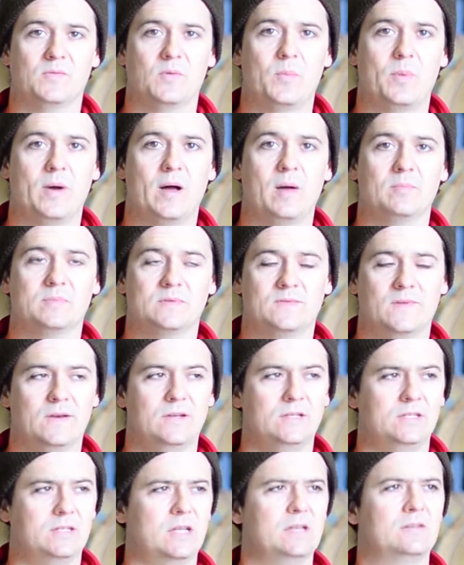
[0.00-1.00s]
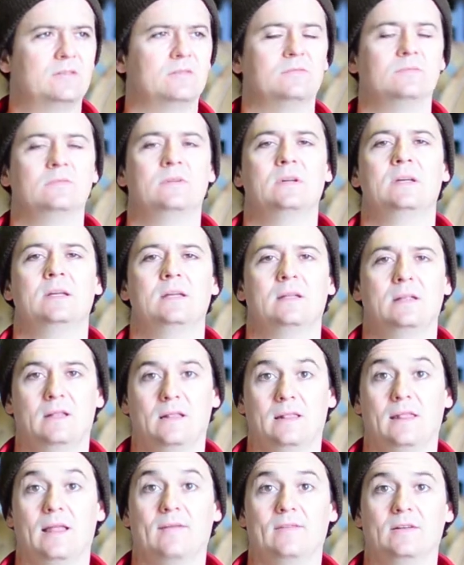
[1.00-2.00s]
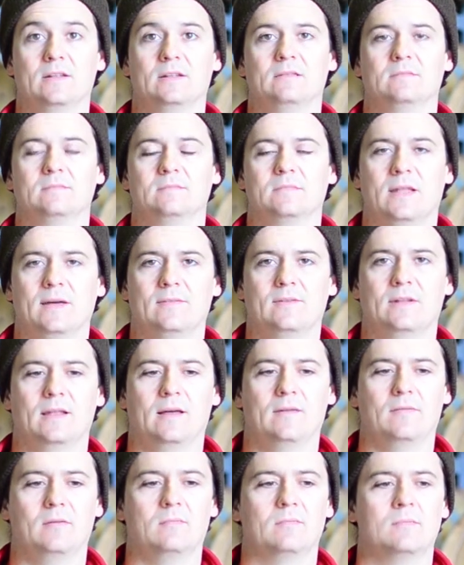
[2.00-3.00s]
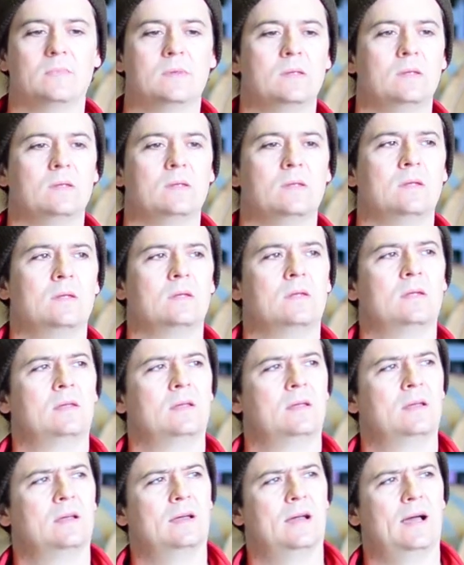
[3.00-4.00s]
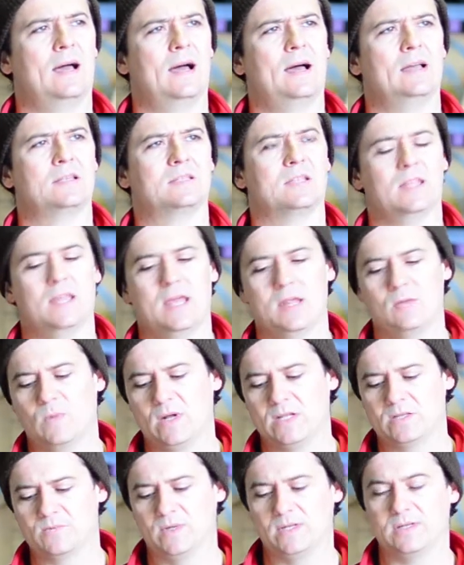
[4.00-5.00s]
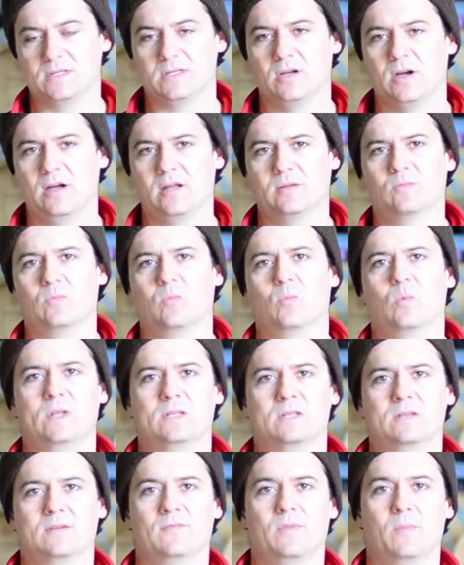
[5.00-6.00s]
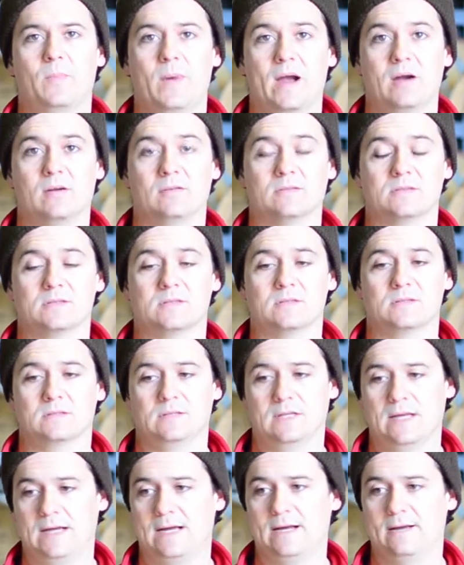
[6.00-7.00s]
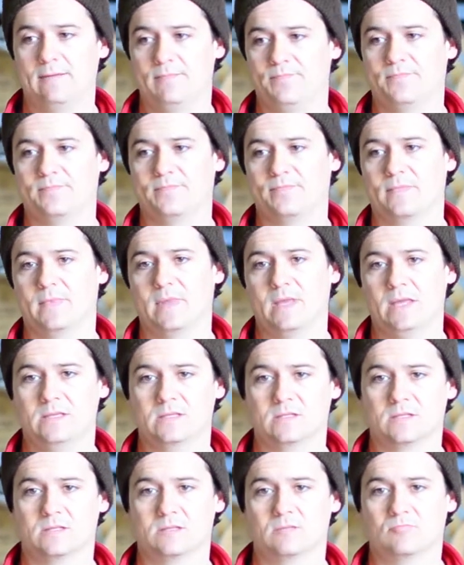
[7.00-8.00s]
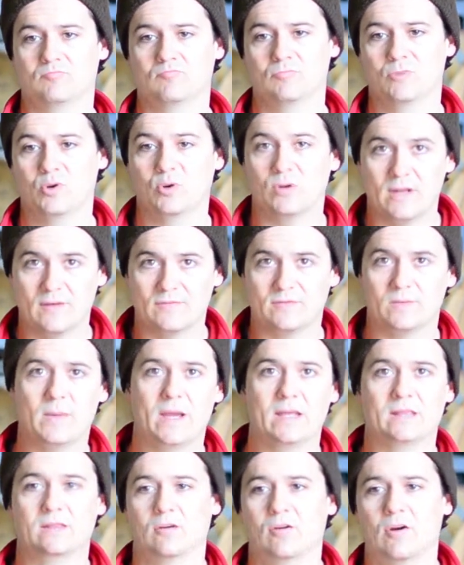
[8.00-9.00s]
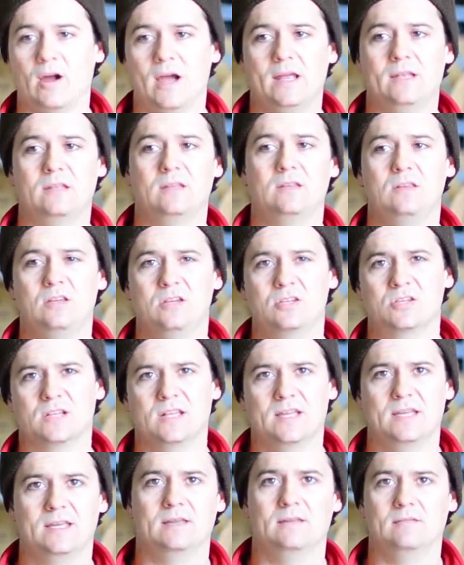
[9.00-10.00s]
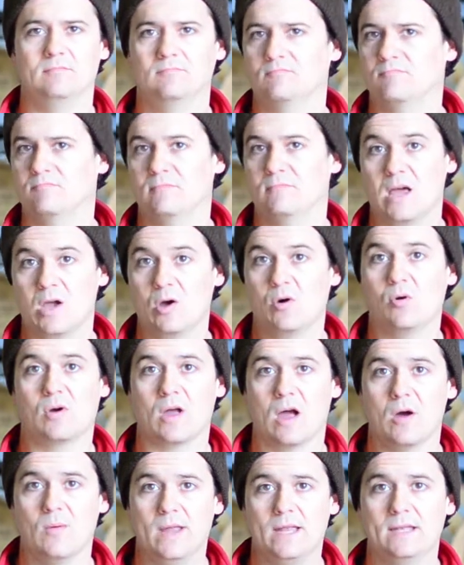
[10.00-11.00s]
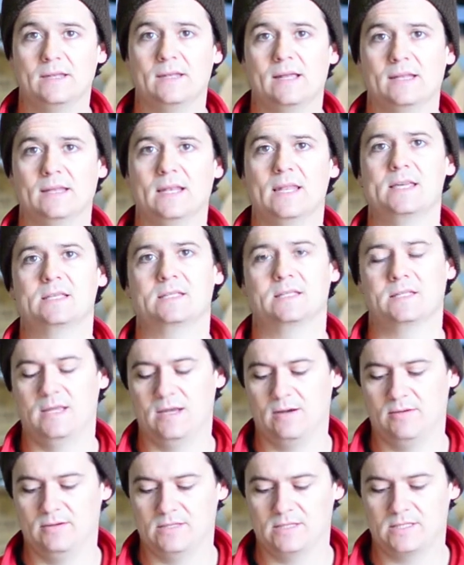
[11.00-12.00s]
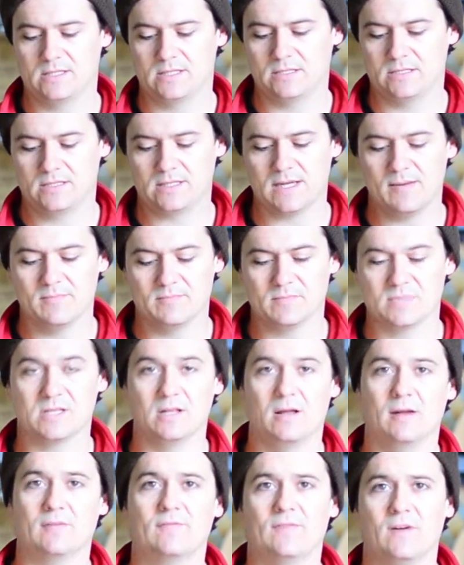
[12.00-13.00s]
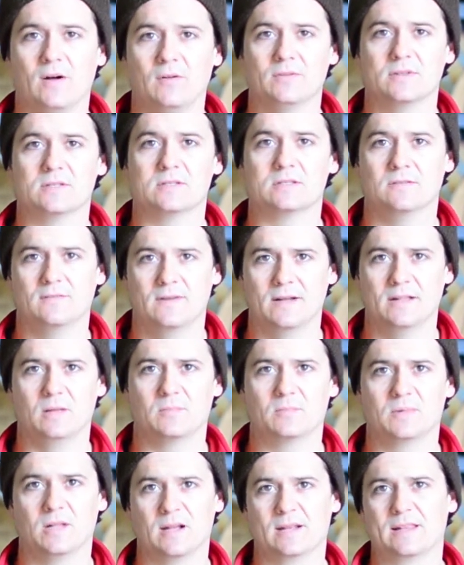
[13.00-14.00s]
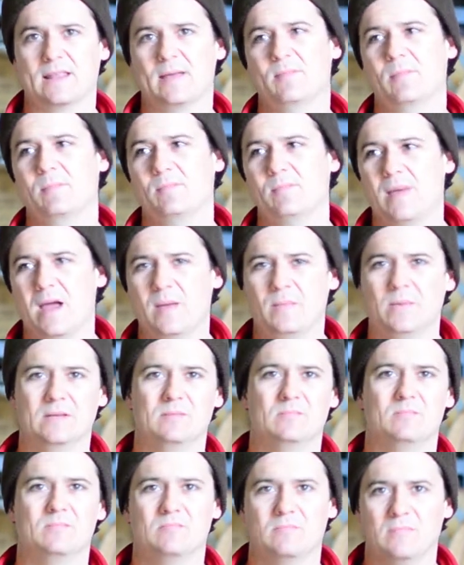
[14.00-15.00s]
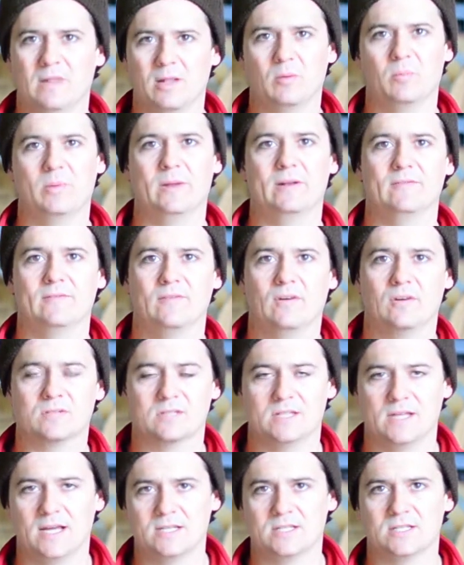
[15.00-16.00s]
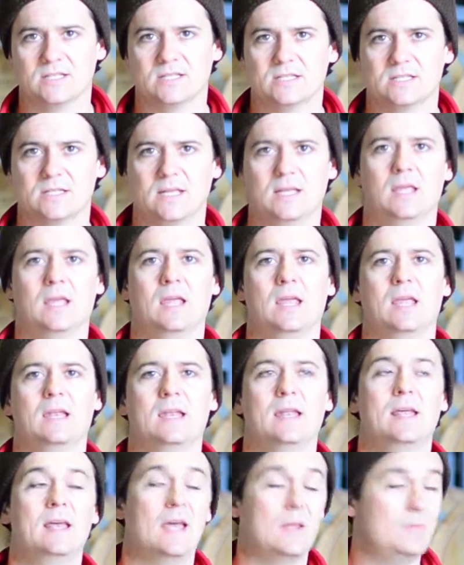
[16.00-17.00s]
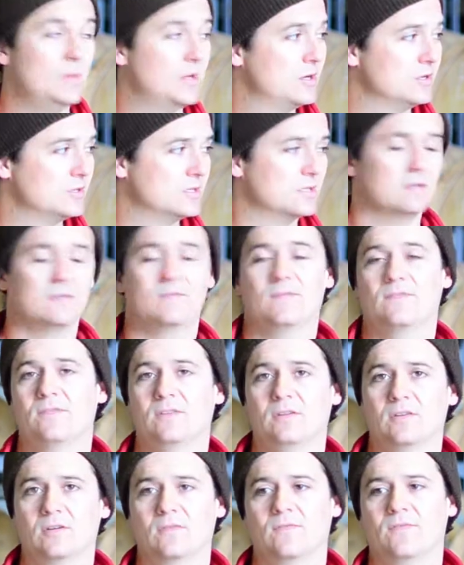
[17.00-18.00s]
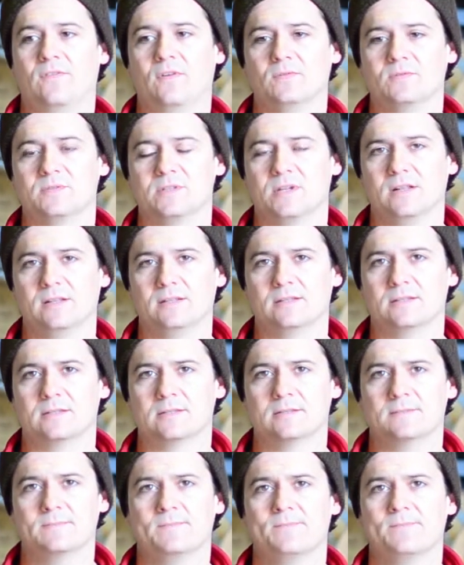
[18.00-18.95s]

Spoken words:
a pump. It's very gentle. Love it, love it, love it. So then once we decide which of the barrels is good enough to make the grade, usually they all go in unless there is some slight fault that's developed, like there may be a little bit of oxidation sneaking in, and because of the full solids,